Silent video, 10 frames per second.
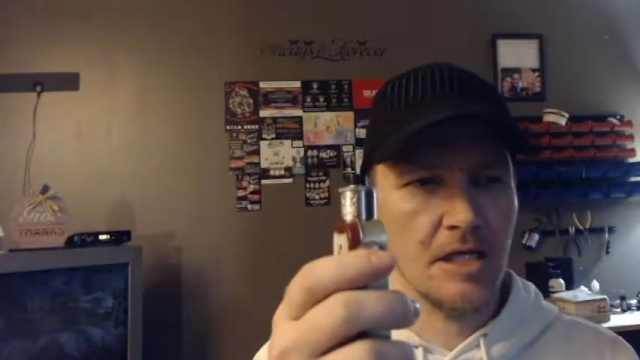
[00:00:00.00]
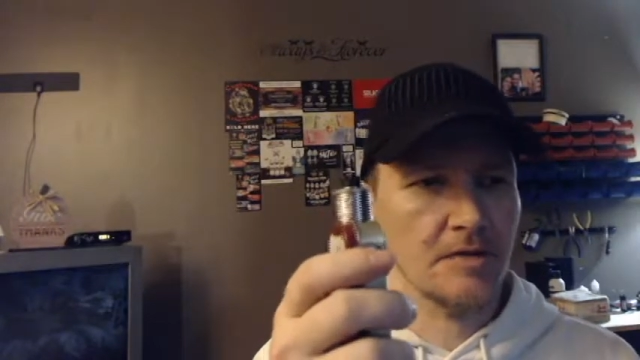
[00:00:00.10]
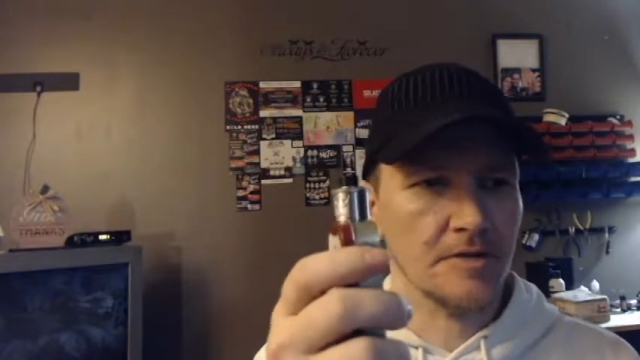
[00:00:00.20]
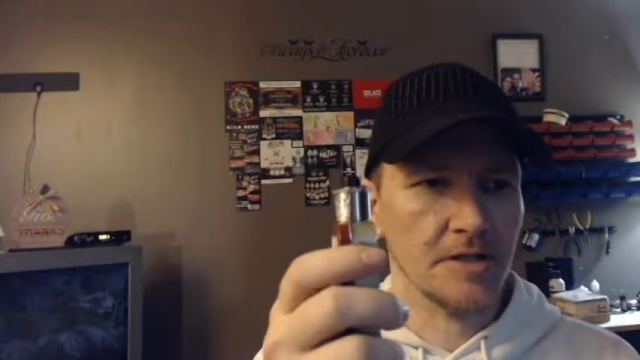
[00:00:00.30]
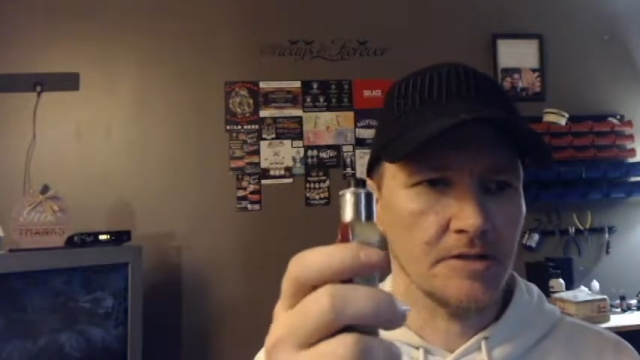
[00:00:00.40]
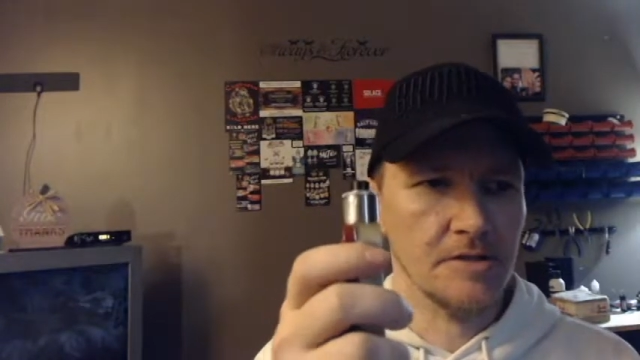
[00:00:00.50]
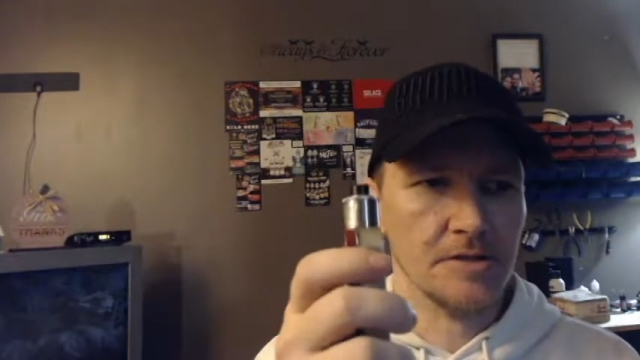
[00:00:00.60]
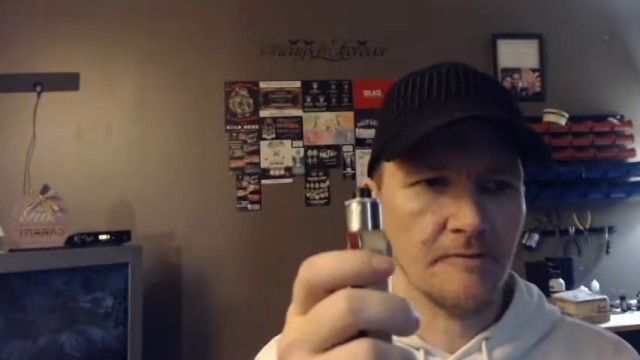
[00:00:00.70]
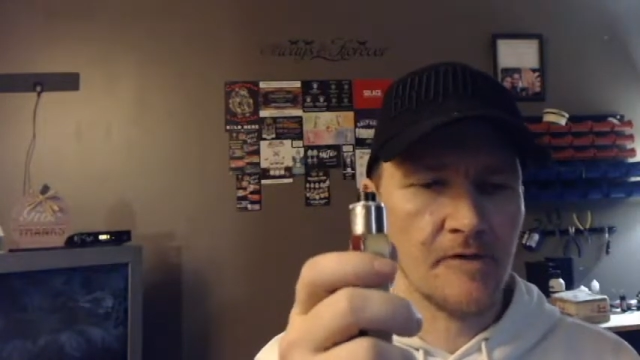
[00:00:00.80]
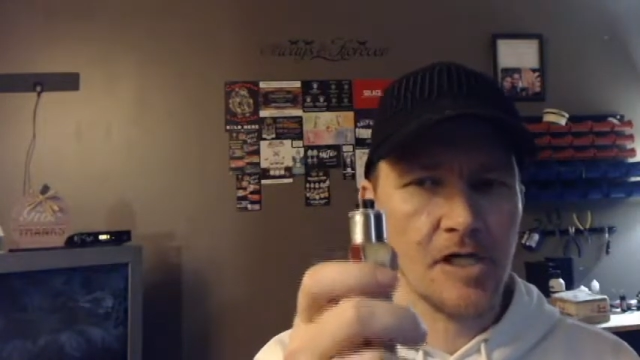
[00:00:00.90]
I don't think I'll
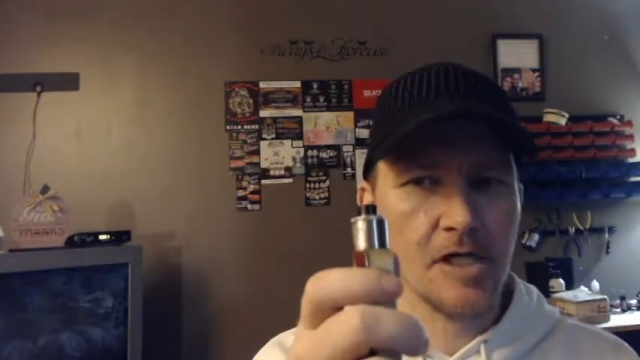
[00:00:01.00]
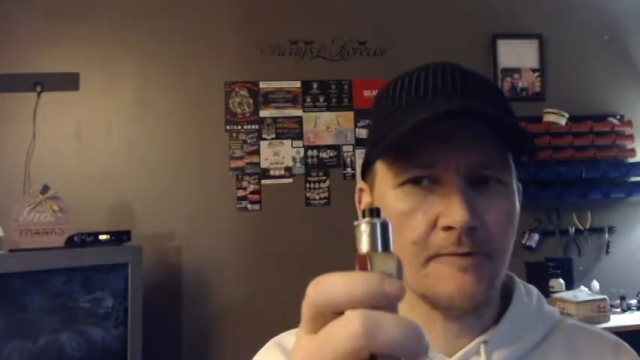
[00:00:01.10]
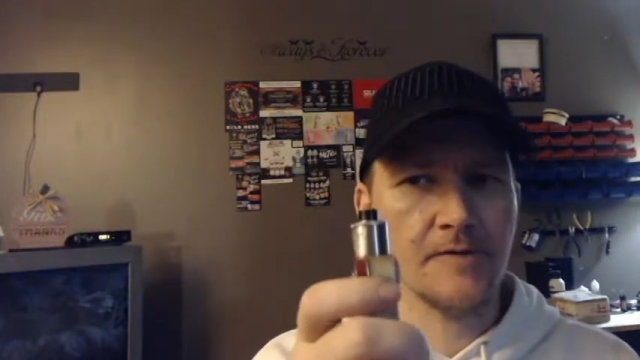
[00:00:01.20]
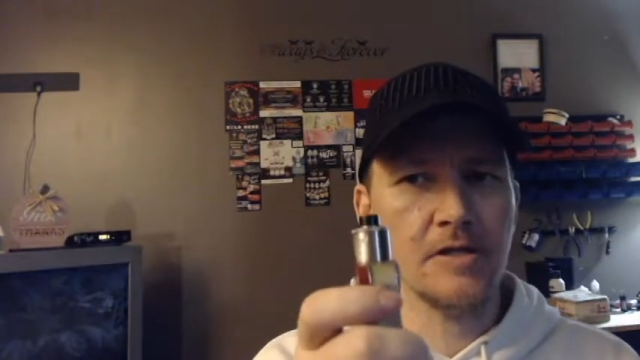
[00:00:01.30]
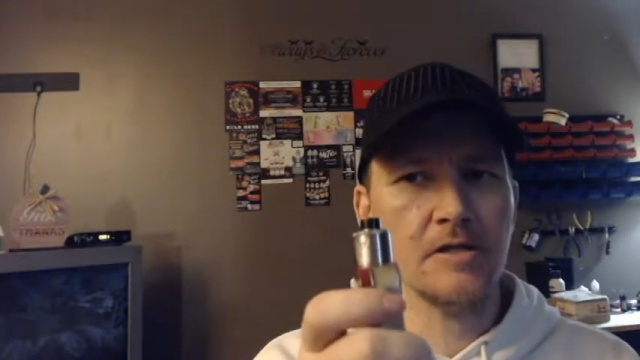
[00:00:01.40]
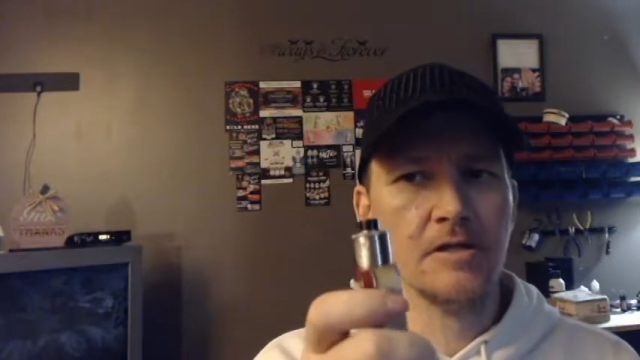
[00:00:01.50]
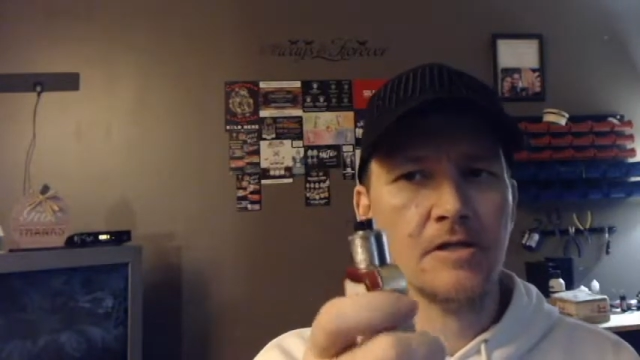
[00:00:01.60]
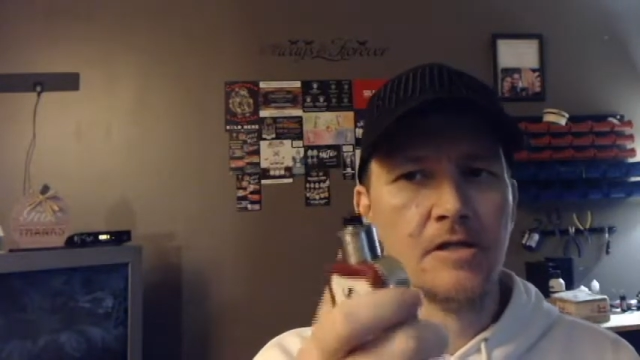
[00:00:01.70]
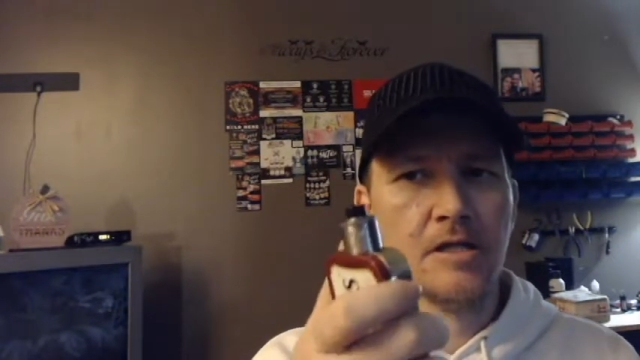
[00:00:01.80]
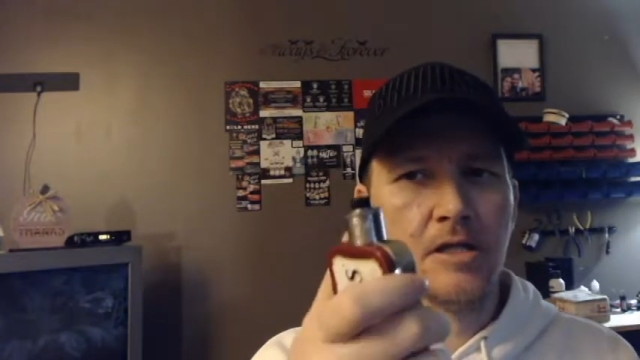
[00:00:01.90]
use it very often,
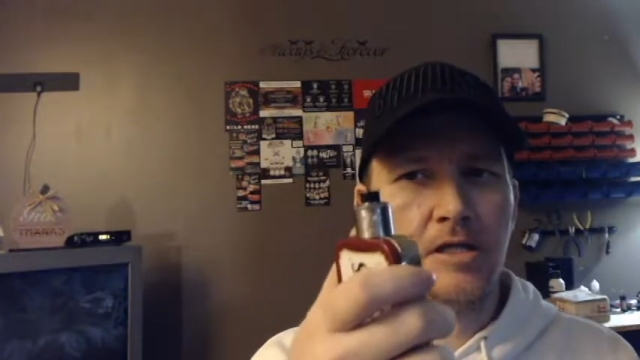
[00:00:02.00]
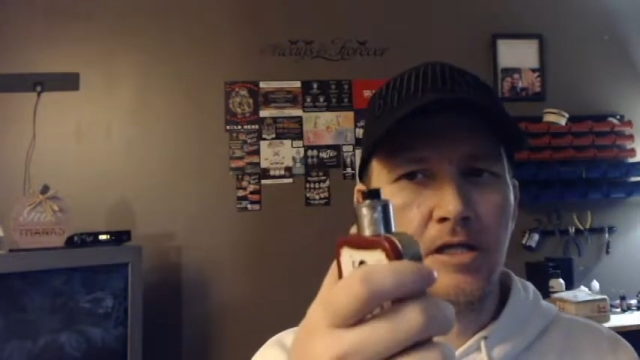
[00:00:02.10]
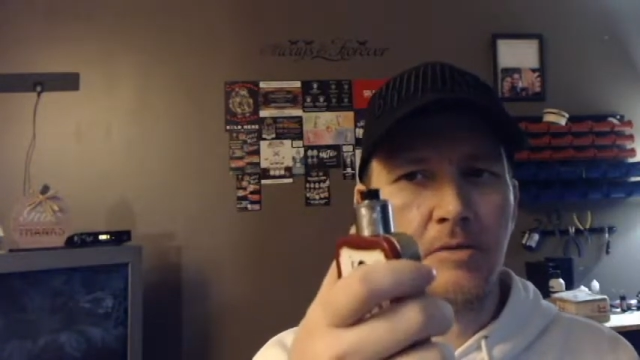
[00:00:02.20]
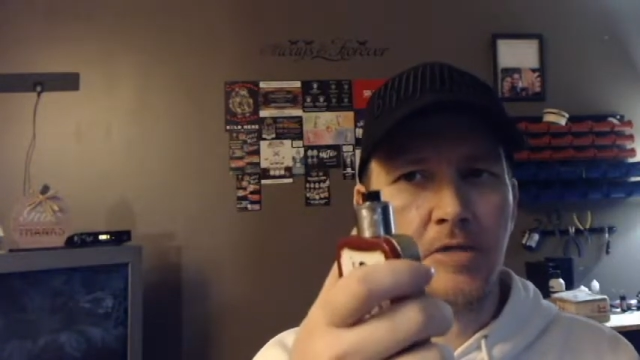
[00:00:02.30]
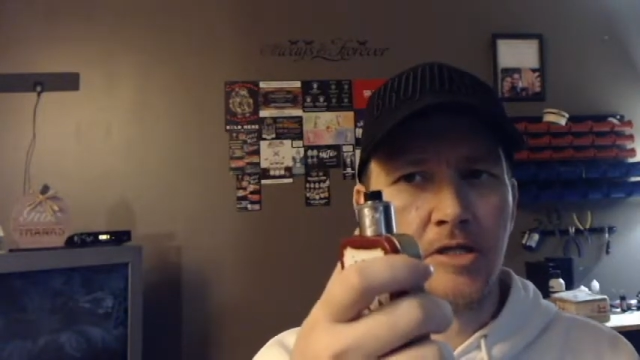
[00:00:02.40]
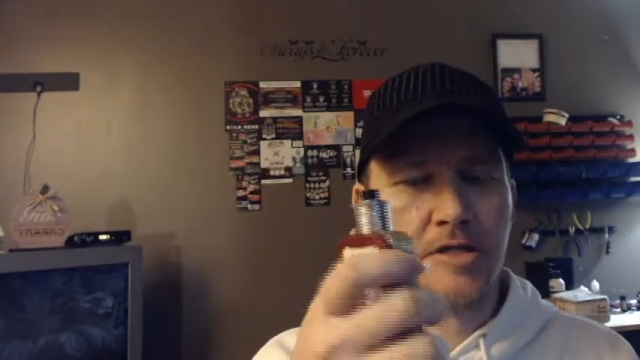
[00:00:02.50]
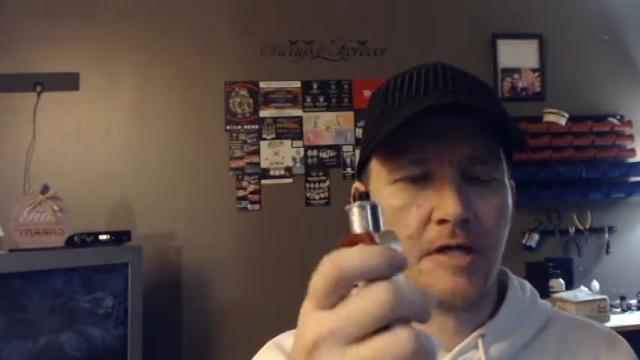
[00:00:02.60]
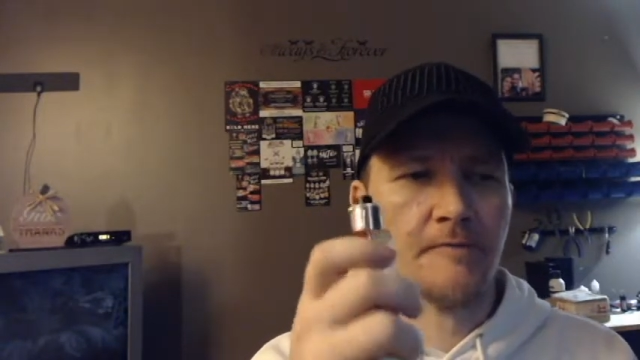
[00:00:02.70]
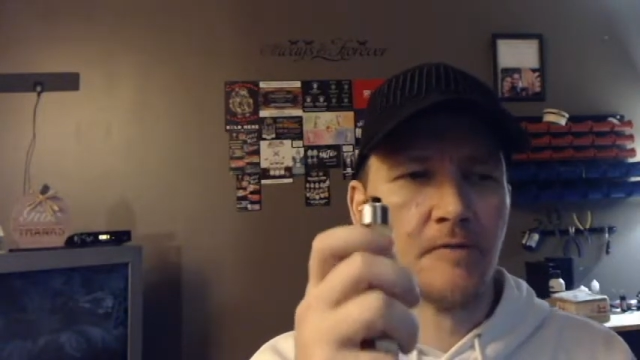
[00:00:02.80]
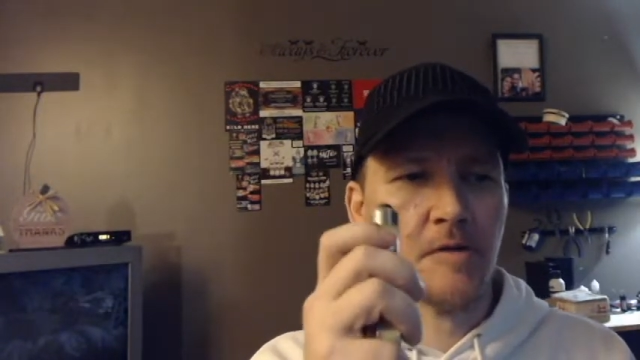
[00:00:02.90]
um, but let's
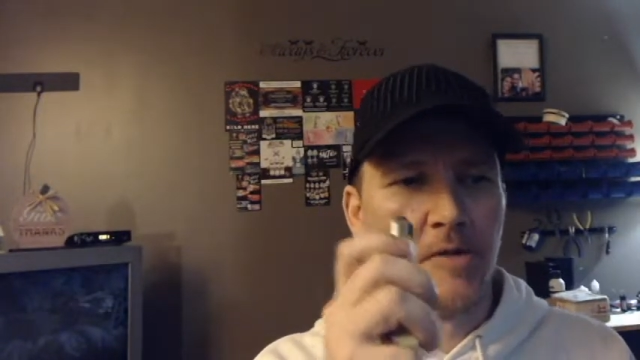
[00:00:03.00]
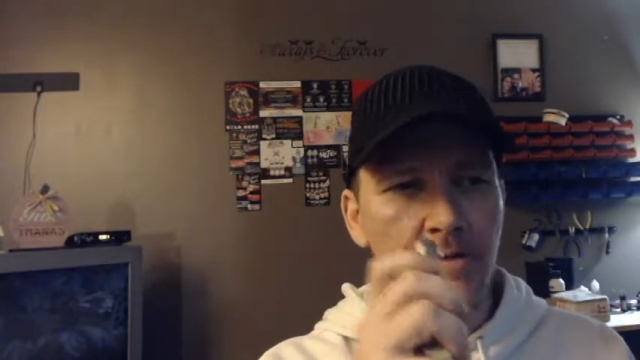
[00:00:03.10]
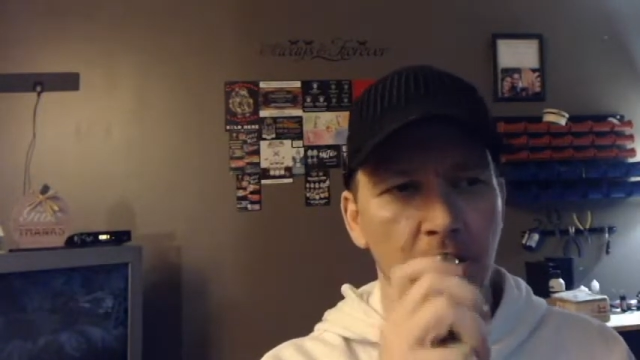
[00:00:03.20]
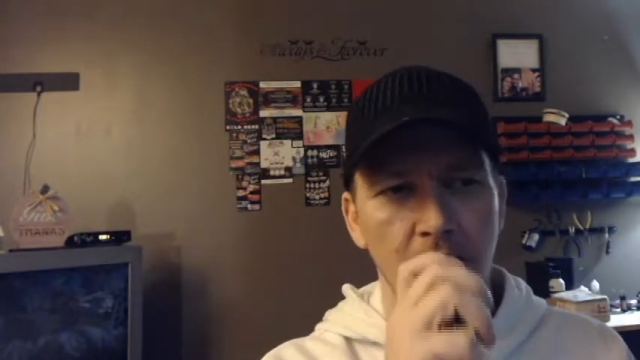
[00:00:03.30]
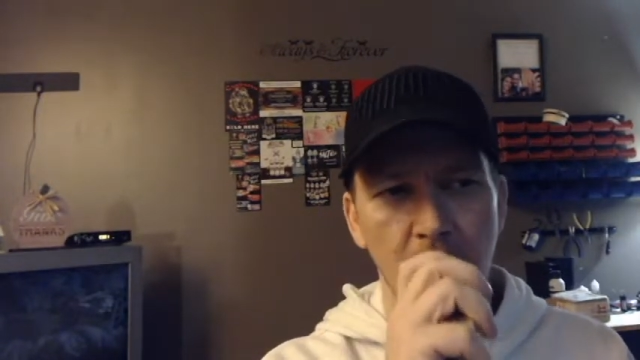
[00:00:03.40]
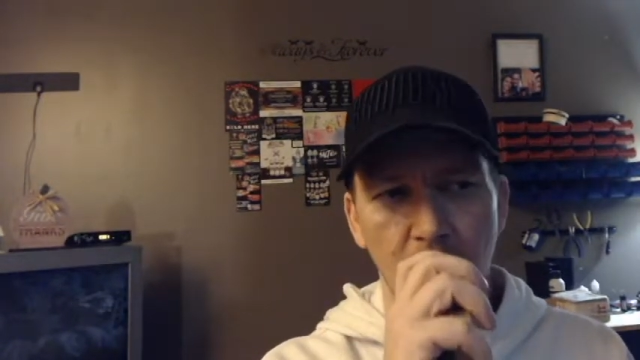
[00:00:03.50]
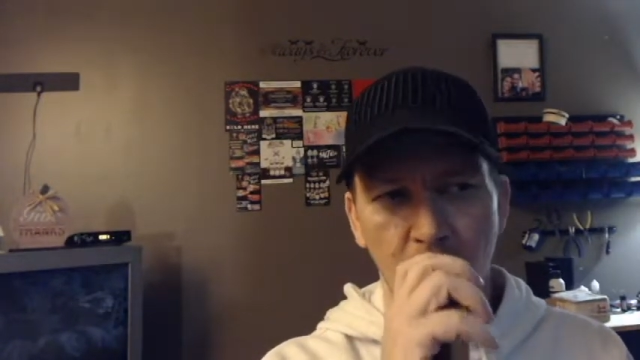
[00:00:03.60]
take it for a rip anyway.